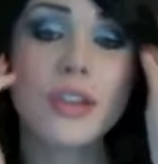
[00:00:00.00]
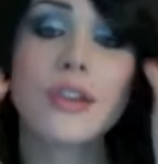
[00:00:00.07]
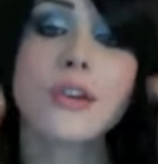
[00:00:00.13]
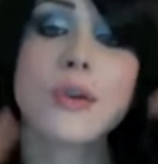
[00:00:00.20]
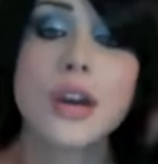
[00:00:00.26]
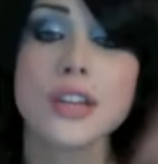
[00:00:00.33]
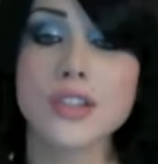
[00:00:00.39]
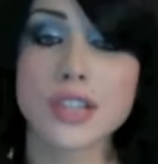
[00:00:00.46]
good
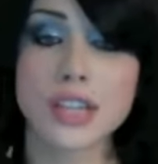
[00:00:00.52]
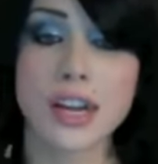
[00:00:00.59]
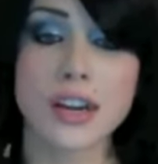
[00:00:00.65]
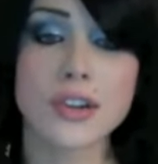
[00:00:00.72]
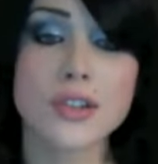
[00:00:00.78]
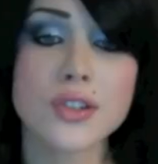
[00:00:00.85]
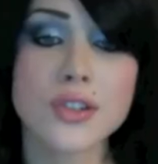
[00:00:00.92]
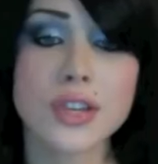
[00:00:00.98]
question,
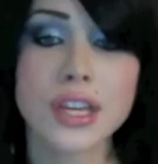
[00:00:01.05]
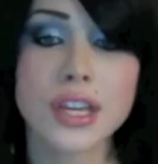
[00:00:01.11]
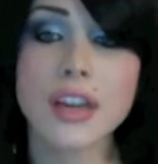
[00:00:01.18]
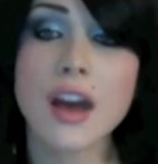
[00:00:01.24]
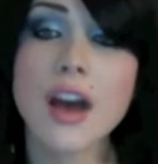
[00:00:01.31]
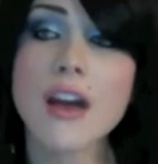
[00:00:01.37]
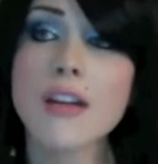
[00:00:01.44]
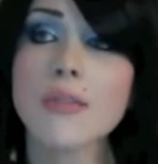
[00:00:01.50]

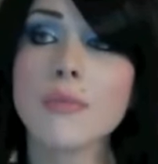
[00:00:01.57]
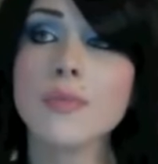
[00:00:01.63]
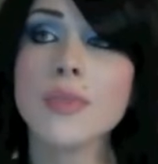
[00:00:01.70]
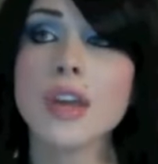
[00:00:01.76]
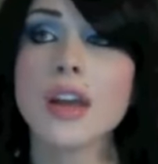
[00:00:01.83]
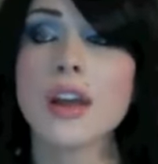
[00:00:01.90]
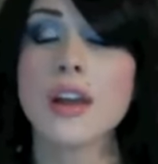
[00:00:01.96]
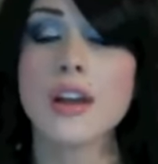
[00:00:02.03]
actually.
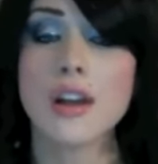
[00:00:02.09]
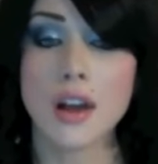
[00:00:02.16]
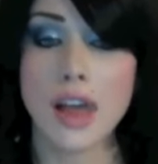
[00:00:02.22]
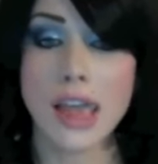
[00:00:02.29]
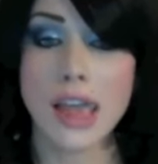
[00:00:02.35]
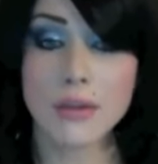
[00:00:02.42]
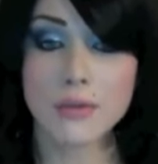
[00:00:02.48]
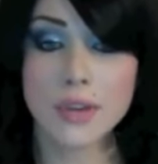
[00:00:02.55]

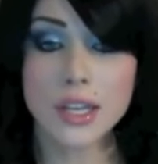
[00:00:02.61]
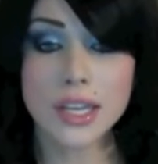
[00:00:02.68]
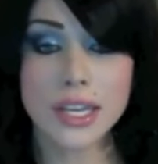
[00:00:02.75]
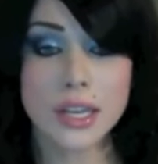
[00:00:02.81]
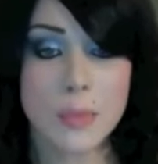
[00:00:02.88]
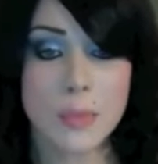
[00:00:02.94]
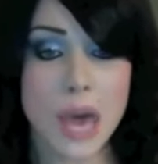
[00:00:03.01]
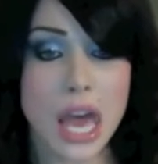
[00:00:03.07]
It
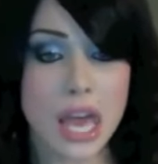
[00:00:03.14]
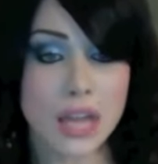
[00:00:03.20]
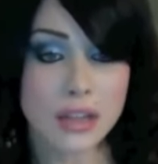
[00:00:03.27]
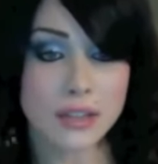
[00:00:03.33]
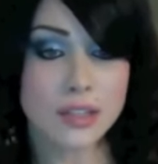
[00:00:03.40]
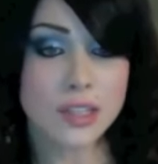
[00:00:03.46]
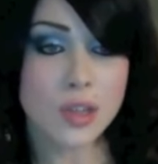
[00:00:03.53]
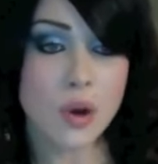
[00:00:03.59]
really
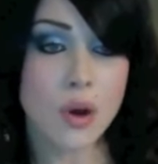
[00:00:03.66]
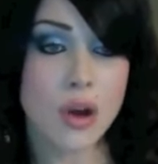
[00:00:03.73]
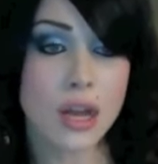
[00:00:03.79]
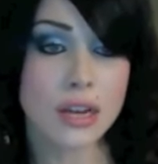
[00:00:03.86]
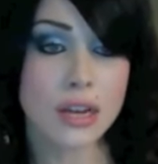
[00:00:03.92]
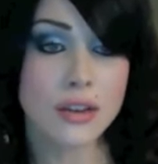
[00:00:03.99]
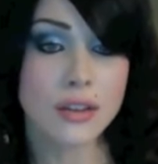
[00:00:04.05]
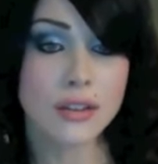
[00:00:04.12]
depends
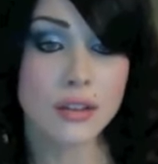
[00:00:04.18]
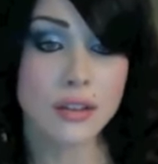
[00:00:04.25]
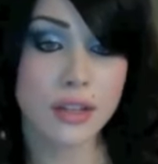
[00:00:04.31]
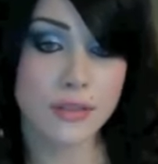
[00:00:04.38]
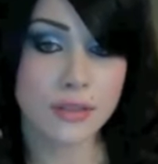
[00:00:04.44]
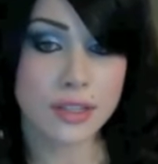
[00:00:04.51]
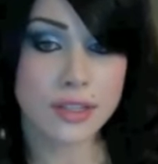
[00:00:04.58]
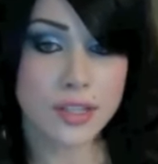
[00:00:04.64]
on the
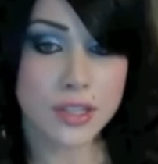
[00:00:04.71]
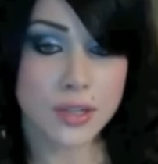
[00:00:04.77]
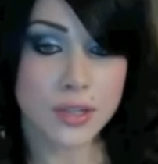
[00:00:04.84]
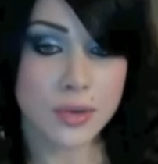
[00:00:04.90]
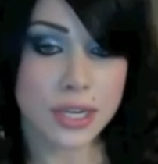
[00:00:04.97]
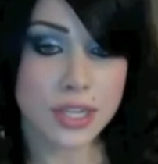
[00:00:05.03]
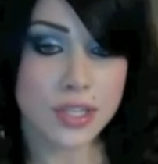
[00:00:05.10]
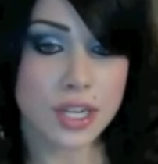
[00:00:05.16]
living
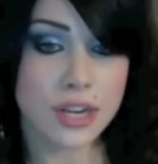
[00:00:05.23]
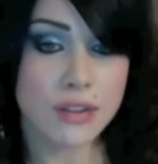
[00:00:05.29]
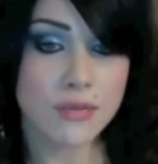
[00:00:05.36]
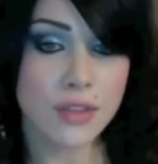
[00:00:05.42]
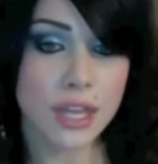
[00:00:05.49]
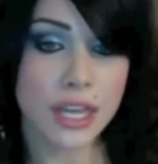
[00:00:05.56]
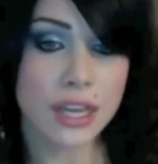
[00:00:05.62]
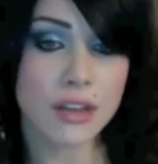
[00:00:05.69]

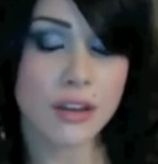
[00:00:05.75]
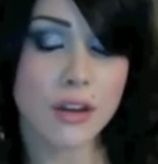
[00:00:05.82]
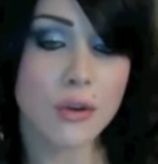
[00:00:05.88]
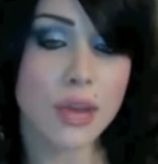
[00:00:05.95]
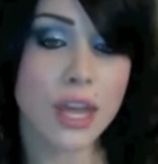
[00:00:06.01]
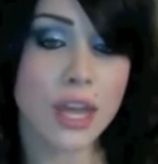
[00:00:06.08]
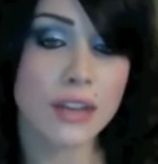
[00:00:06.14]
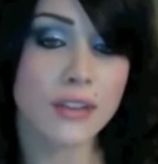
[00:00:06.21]
situation. Like,
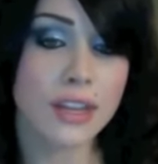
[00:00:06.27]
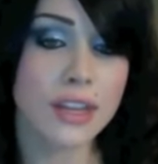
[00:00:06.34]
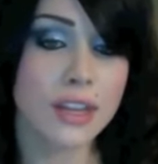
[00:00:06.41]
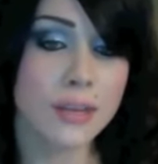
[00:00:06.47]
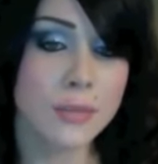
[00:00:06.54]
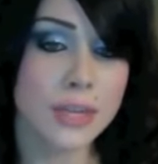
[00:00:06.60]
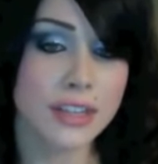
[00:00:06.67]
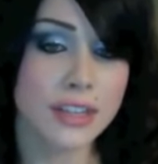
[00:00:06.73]
okay, like,
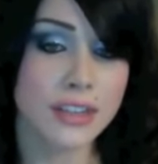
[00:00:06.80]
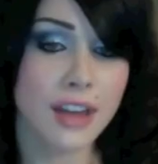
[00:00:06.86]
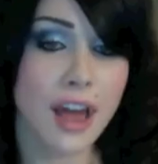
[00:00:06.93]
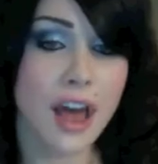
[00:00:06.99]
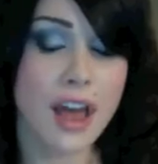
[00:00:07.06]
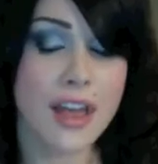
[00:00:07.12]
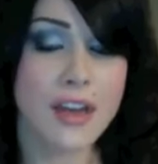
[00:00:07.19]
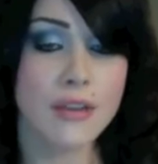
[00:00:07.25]
I mean,
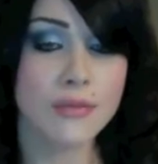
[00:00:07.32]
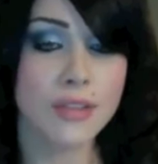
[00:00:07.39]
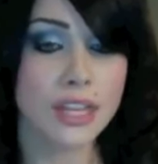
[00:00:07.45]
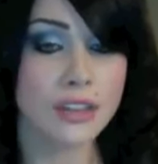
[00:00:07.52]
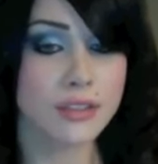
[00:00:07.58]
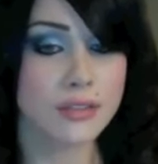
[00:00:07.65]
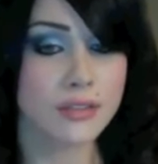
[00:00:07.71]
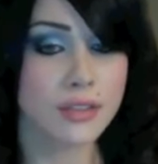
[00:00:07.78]
I have,
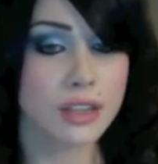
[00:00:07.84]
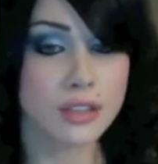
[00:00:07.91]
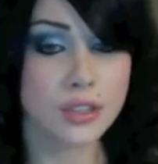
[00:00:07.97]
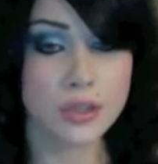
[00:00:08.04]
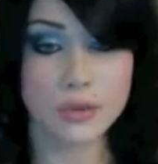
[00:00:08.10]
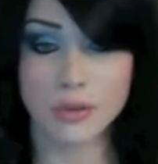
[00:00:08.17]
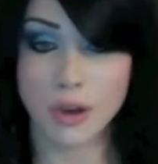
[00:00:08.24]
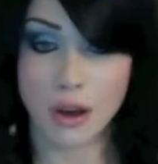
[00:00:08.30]
like,
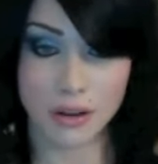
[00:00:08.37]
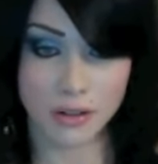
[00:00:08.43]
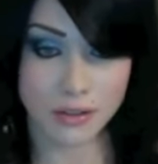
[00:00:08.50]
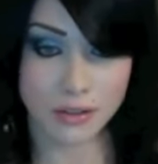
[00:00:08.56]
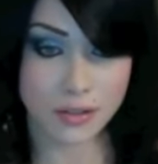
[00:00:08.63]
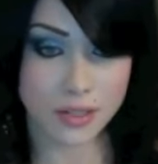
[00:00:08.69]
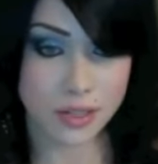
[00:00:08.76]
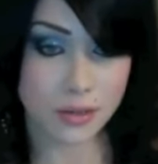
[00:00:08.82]
2
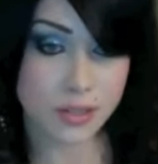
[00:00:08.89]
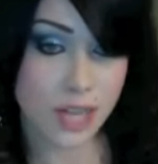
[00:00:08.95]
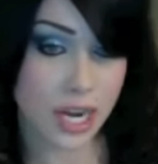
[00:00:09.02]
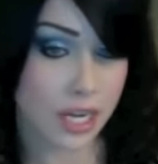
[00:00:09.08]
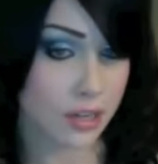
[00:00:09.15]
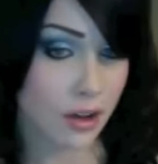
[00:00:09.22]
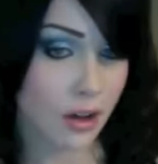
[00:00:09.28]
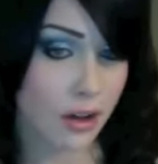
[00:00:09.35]
dogs. They're
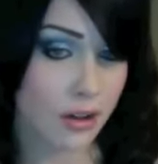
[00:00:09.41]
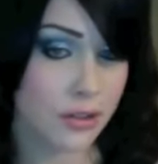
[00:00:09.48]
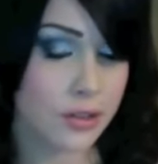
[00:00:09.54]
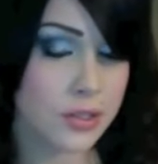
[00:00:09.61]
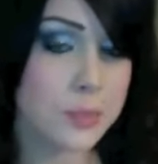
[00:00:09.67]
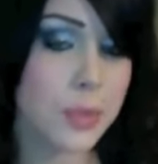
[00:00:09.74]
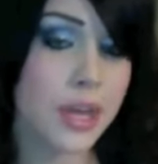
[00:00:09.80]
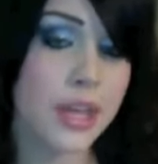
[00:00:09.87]
tiny
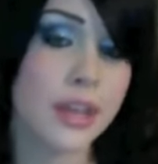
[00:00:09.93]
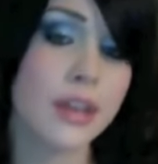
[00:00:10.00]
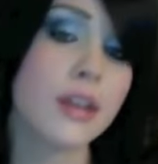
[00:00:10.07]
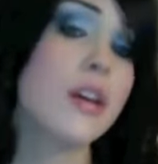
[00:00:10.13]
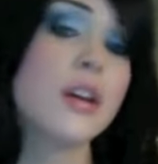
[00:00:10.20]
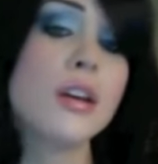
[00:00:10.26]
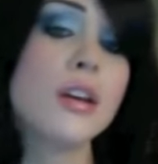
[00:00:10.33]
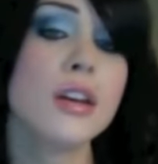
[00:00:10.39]
dogs, but,
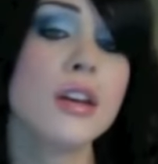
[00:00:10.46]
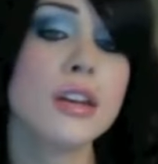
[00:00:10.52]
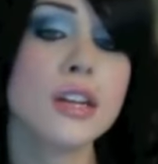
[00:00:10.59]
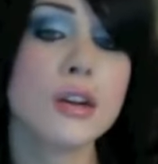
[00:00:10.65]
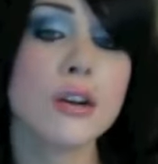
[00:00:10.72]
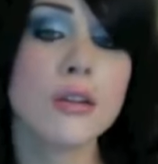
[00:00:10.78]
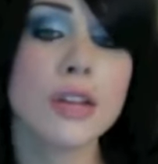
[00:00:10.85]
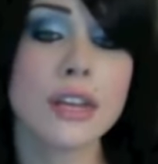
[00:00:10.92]

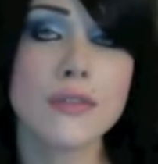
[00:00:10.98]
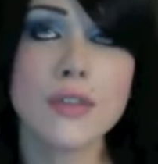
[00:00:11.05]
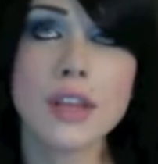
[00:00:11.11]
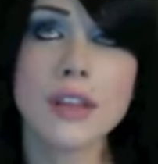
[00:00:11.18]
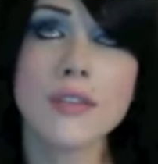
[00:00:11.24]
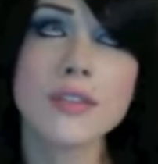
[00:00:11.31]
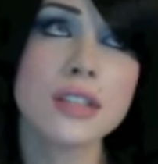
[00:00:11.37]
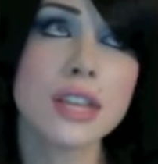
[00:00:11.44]
like, if he
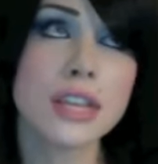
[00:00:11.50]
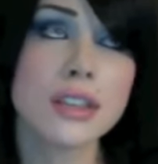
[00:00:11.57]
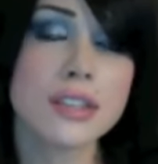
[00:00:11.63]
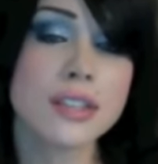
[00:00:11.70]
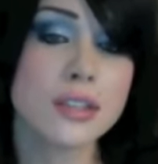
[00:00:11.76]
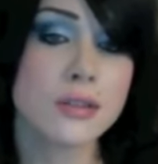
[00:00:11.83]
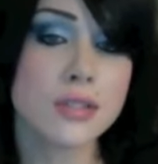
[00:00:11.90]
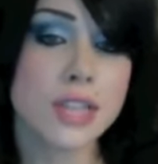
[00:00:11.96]
lived in, like,
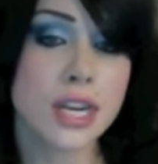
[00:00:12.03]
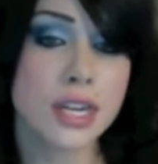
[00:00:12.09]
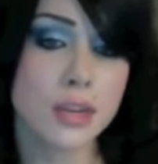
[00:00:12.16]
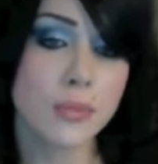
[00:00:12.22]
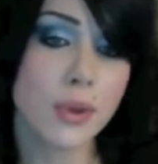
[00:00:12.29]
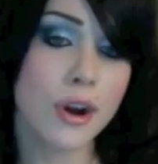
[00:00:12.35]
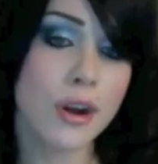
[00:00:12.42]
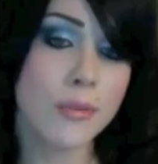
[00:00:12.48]
this little tiny
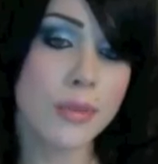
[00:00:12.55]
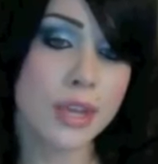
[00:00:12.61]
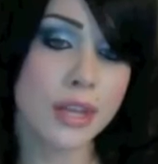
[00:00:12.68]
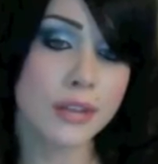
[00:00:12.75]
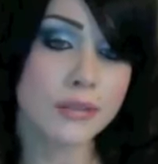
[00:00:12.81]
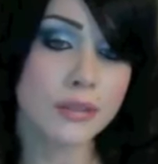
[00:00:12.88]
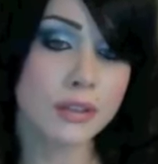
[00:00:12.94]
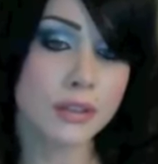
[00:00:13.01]

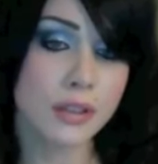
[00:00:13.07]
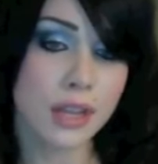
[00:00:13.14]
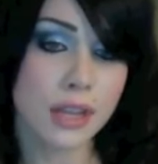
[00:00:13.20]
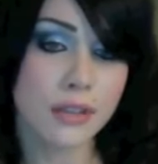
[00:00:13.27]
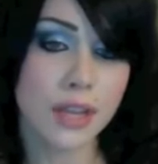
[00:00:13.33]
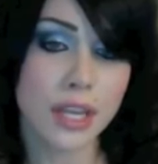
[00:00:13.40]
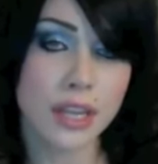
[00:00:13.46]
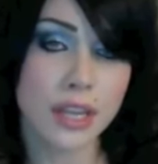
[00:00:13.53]
apartment
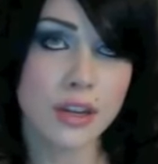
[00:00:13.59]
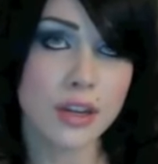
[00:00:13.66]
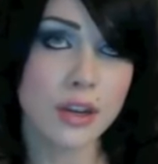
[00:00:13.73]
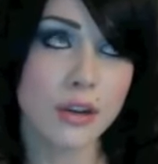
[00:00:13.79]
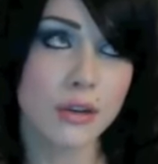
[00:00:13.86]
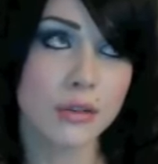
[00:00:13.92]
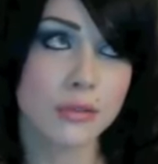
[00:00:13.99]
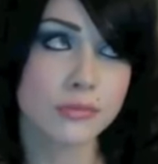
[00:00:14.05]
in, like,
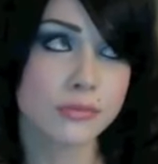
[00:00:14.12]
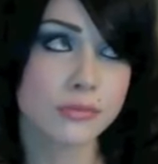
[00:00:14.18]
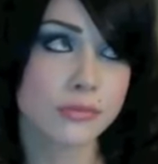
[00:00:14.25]
I